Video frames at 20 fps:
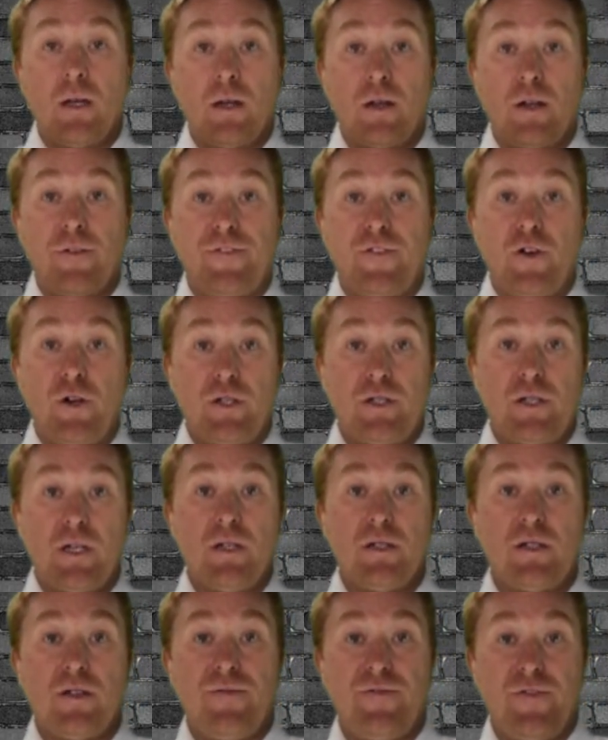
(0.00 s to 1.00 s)
The first
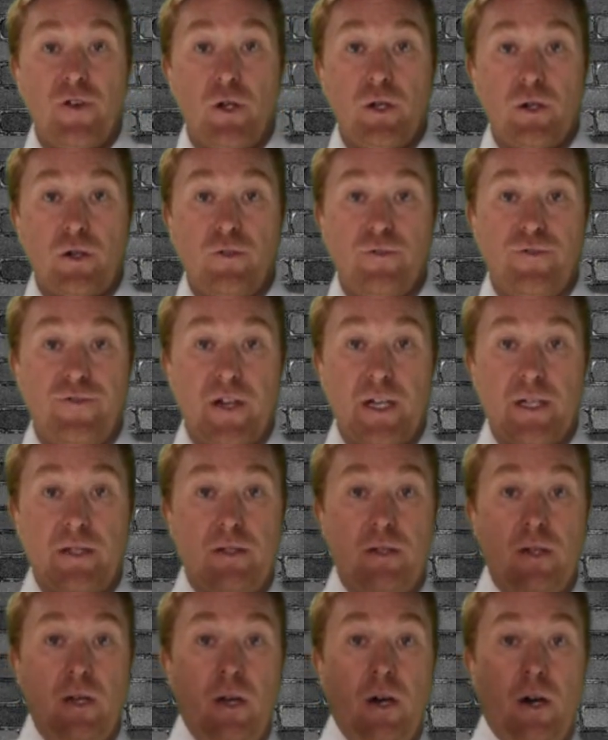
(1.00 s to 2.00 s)
is the vertical
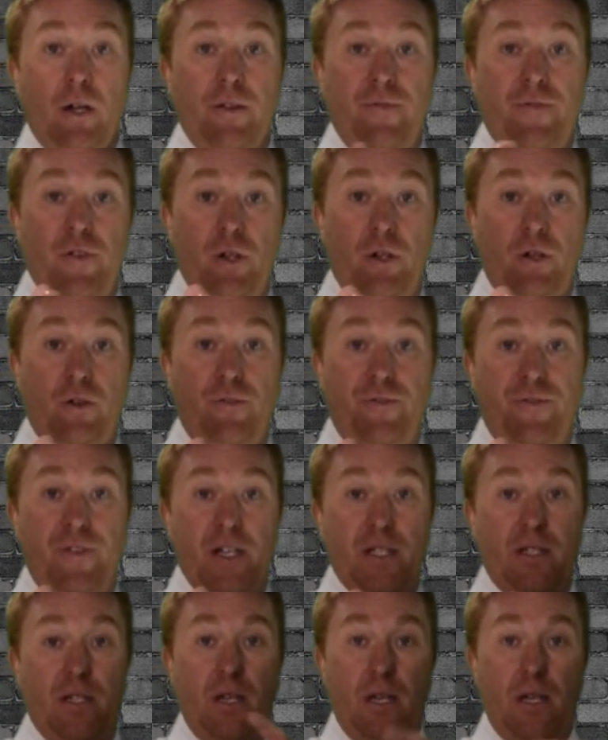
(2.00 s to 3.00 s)
fist. On the vertical
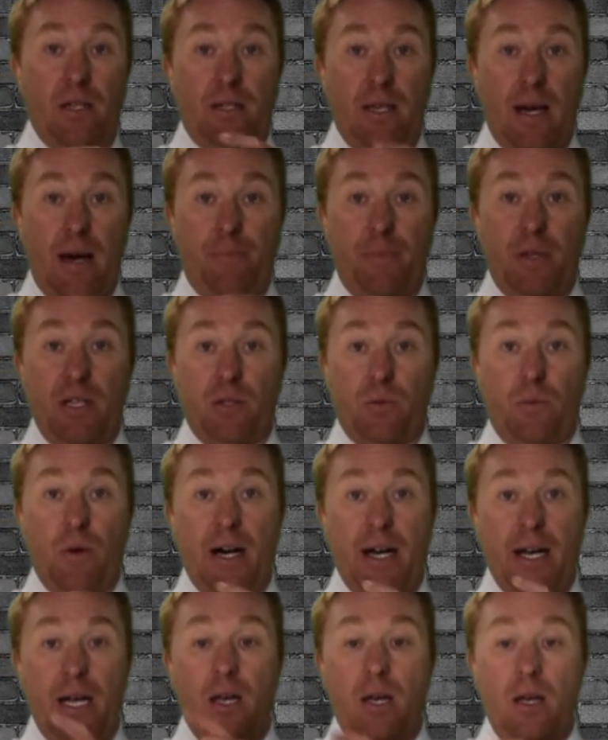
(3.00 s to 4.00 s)
fist, it's up this
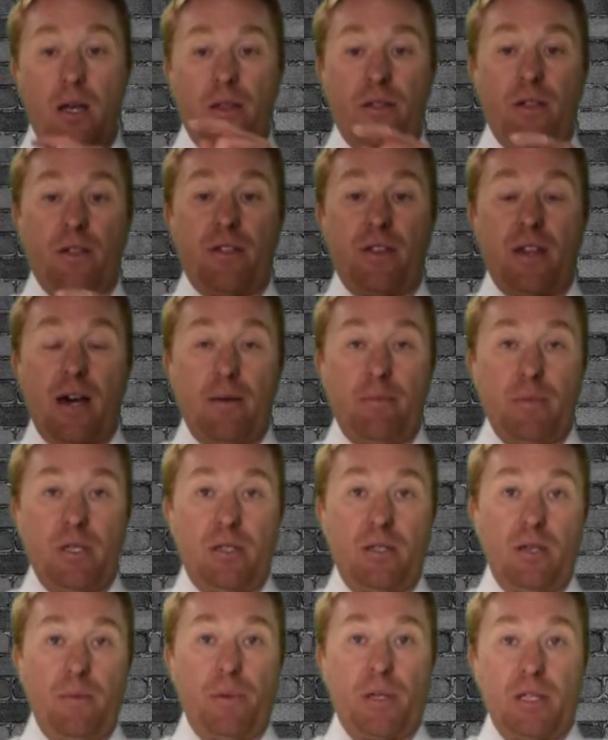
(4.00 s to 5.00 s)
way. The thumb is
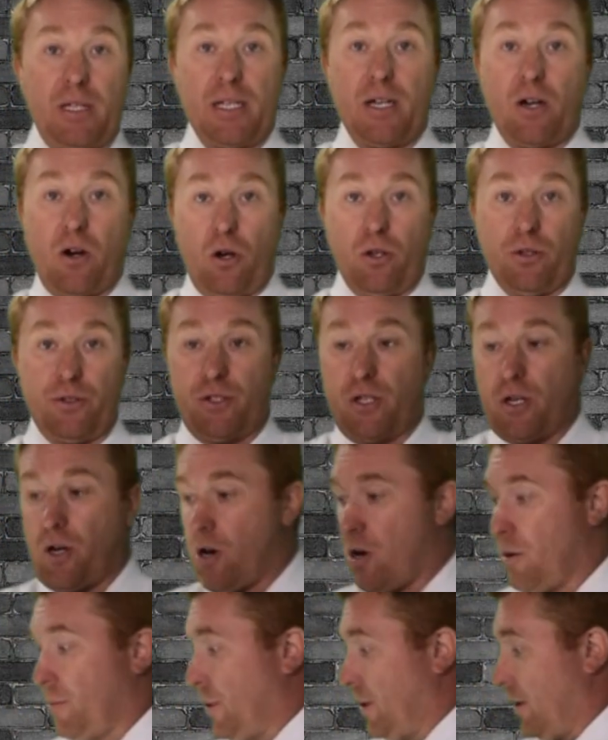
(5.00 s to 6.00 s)
typically on
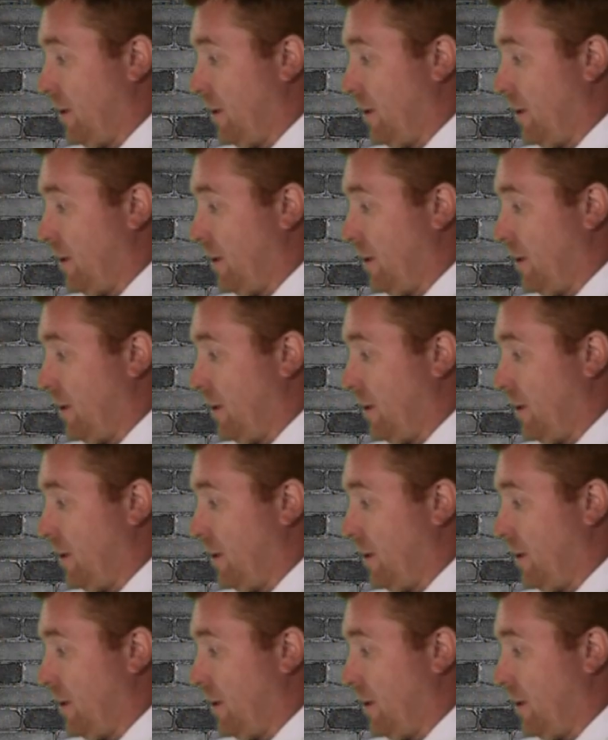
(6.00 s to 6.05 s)
top,